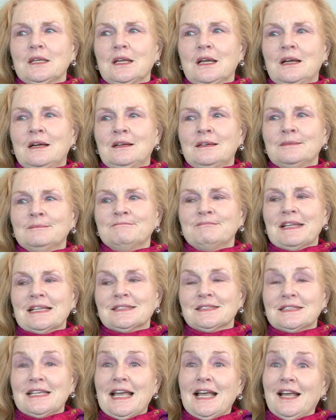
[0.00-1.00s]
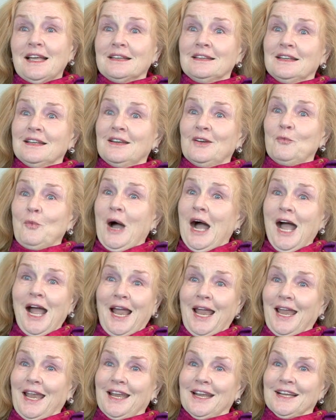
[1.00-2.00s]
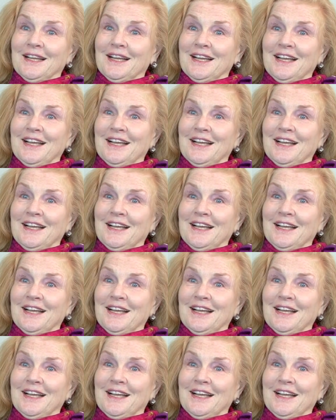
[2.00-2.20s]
and sad. Why?